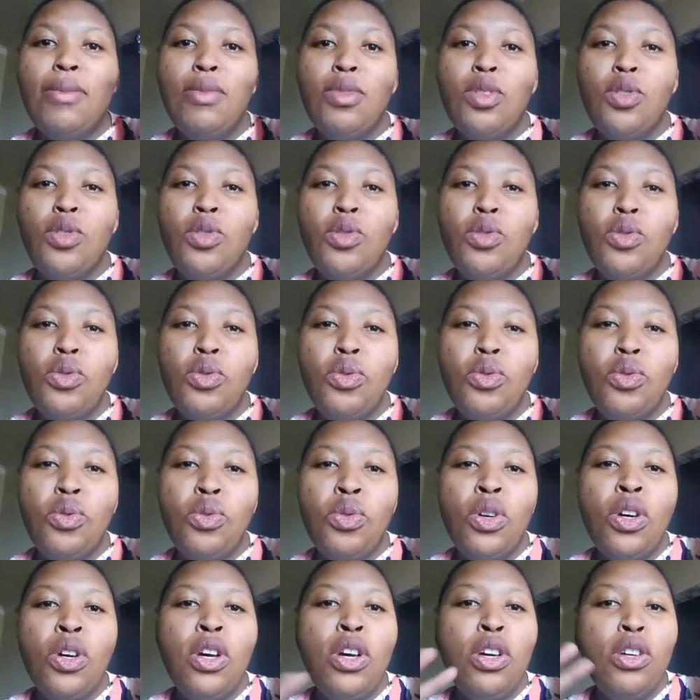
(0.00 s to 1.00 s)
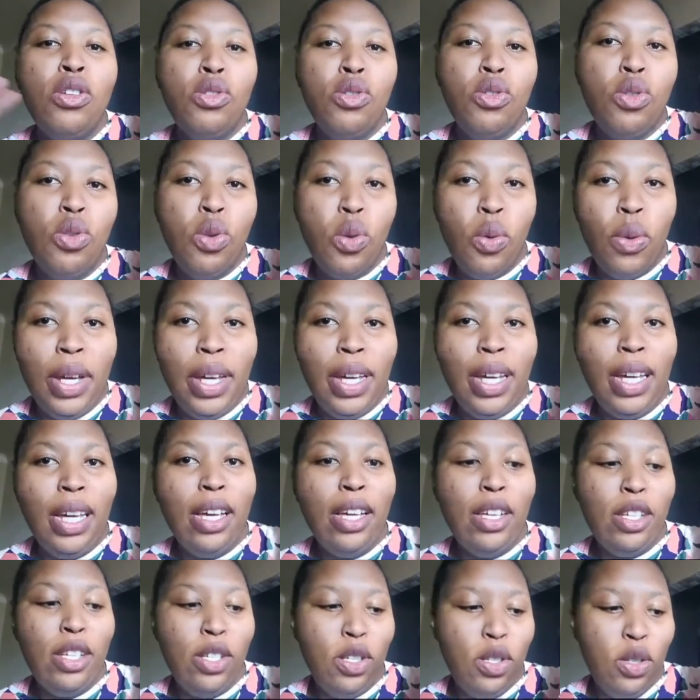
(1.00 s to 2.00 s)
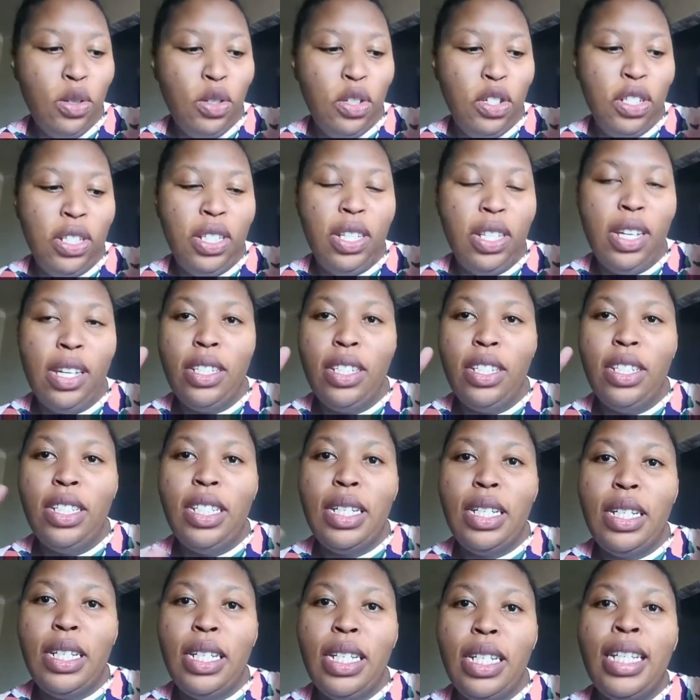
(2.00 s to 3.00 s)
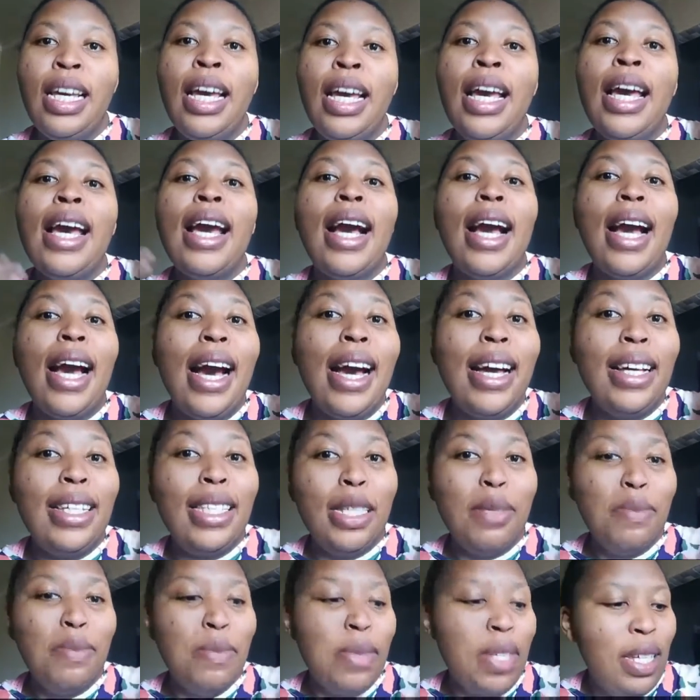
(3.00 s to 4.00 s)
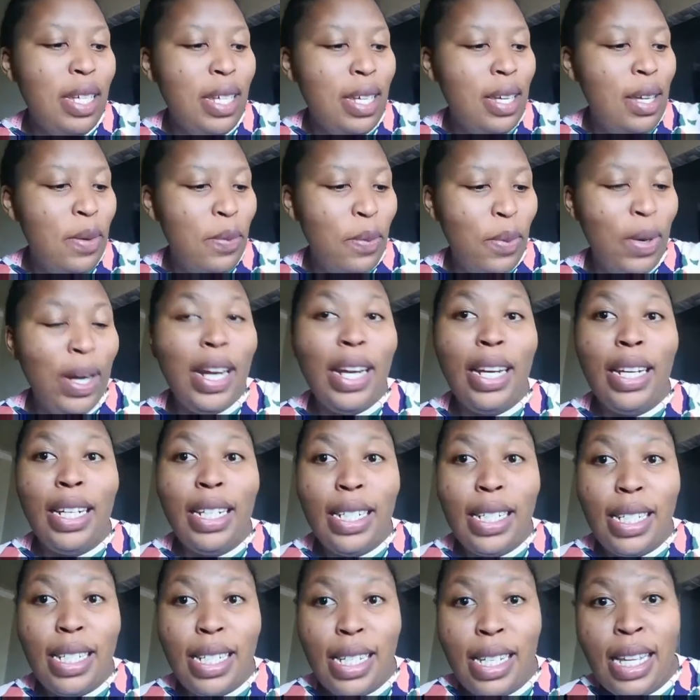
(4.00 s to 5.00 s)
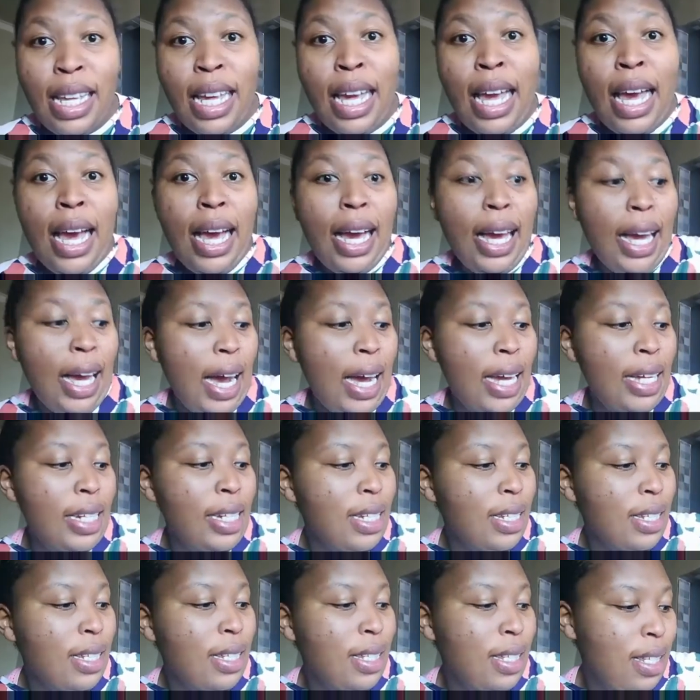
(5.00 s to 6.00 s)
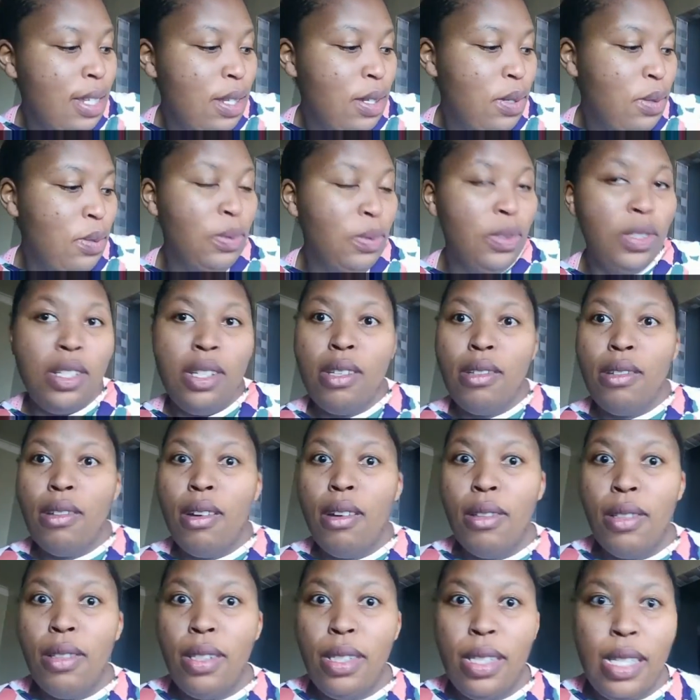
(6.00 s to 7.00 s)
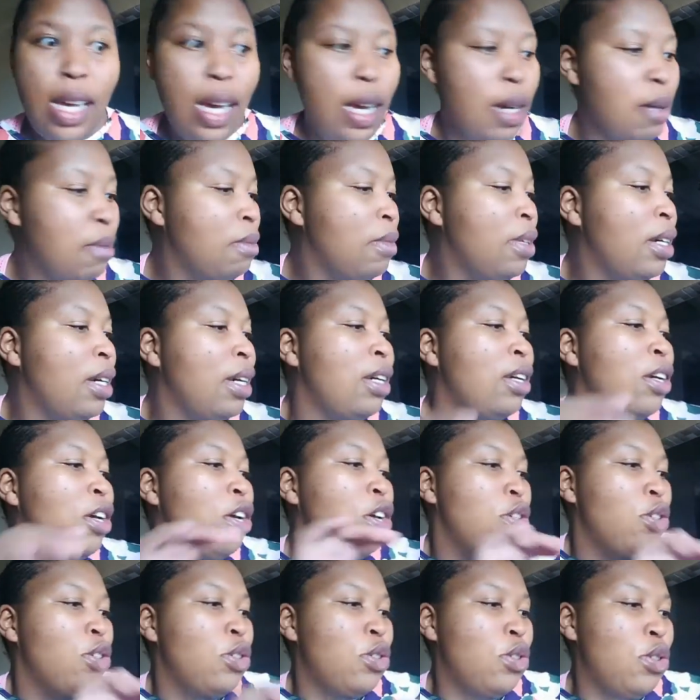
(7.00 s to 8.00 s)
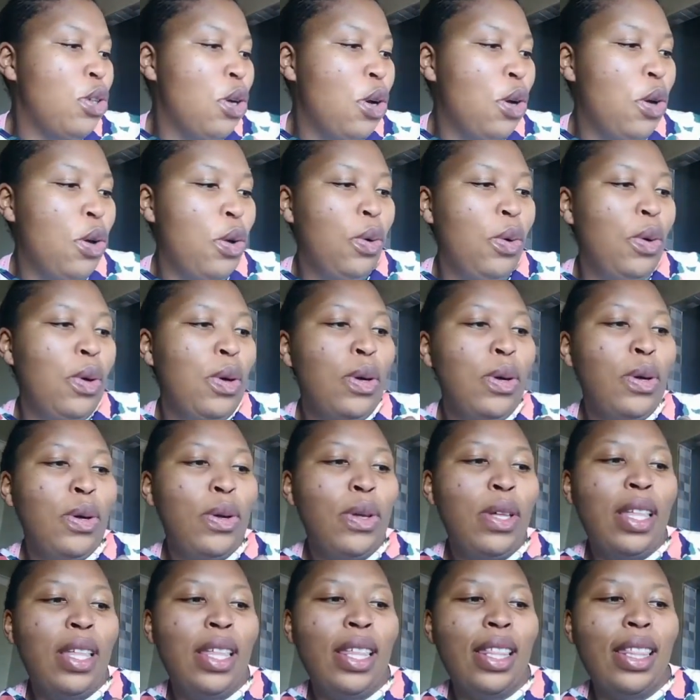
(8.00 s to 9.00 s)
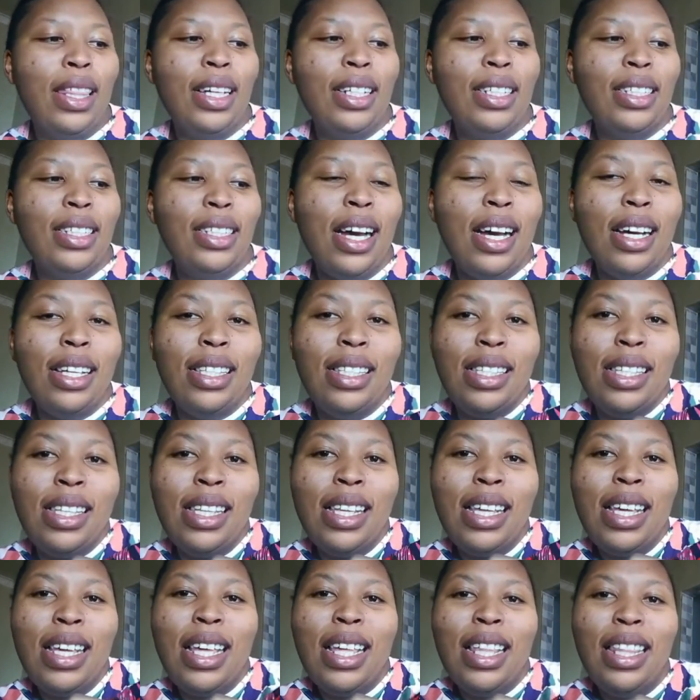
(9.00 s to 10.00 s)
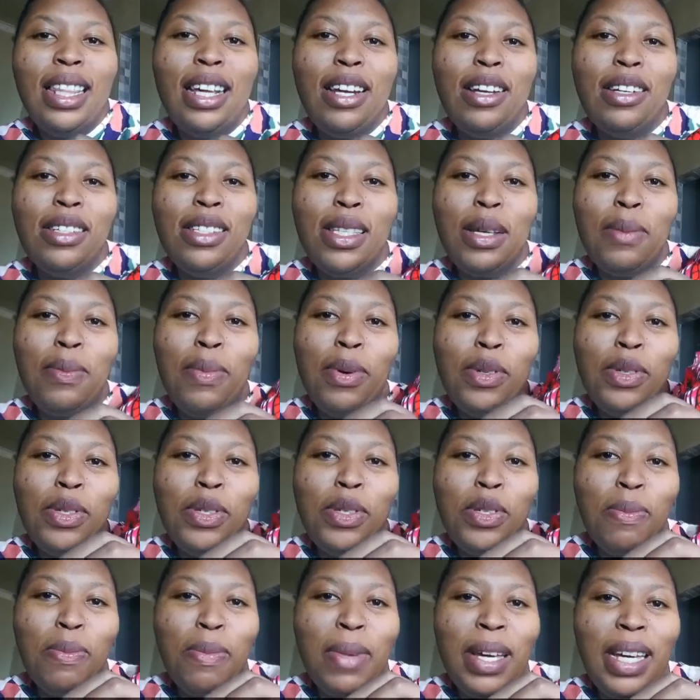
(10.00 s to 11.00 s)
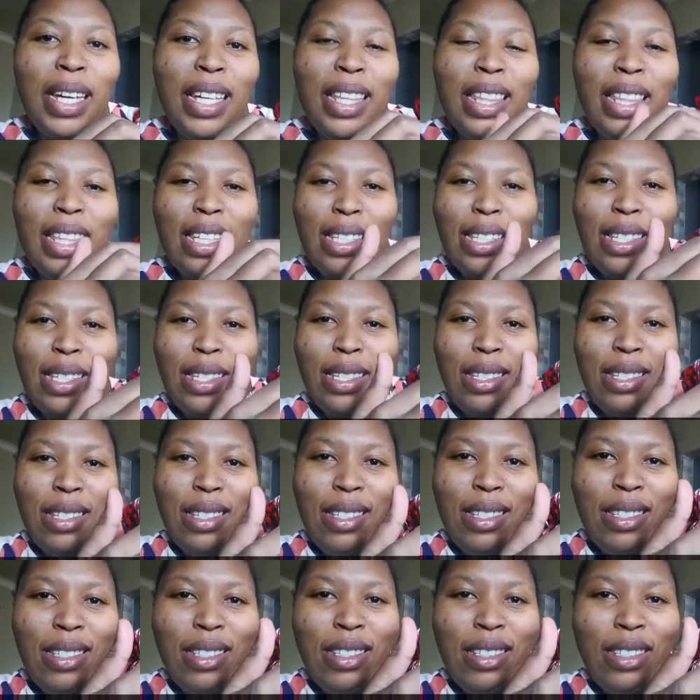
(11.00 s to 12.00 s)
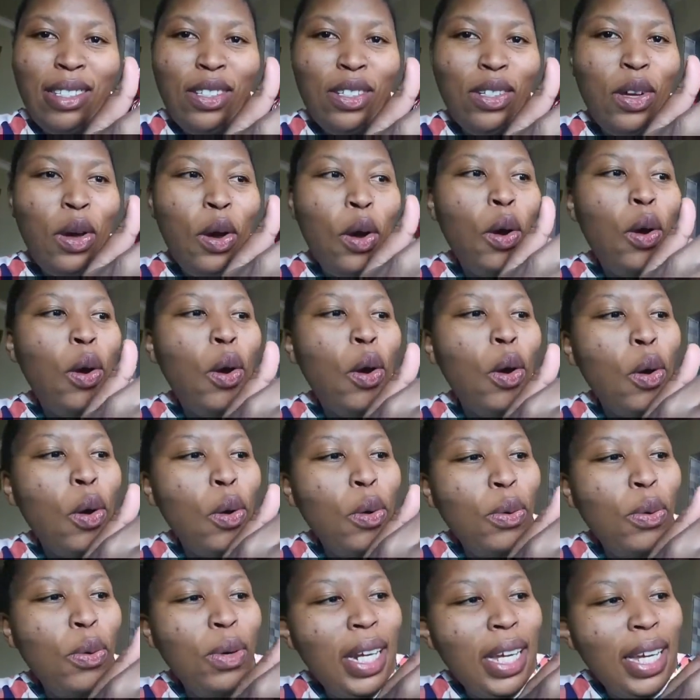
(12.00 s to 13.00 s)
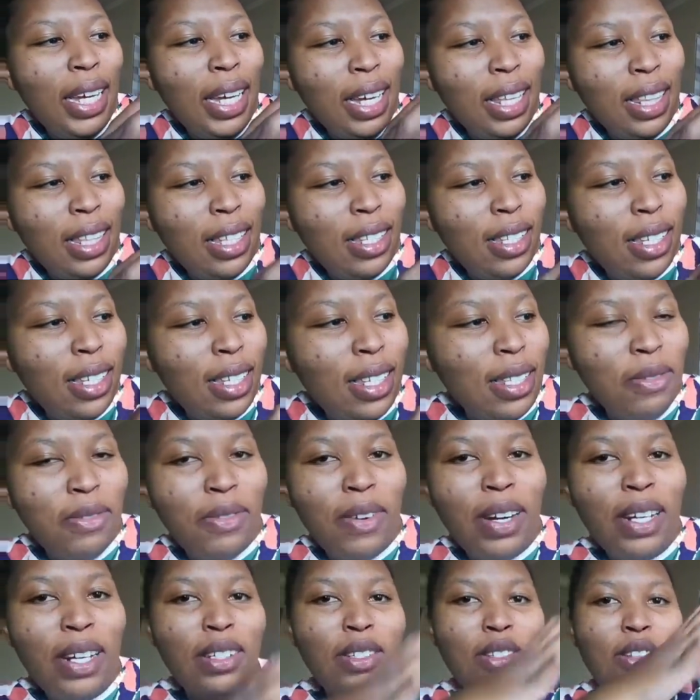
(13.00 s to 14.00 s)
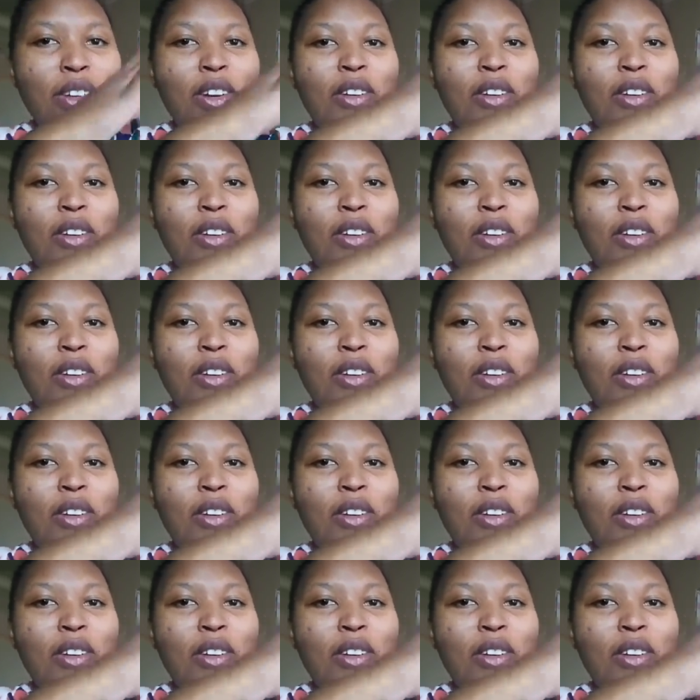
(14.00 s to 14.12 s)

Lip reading: to sewing, so she guides me when I need guidance, which is all the time. So the dots, they're not supposed to make this hole here. This is the front of the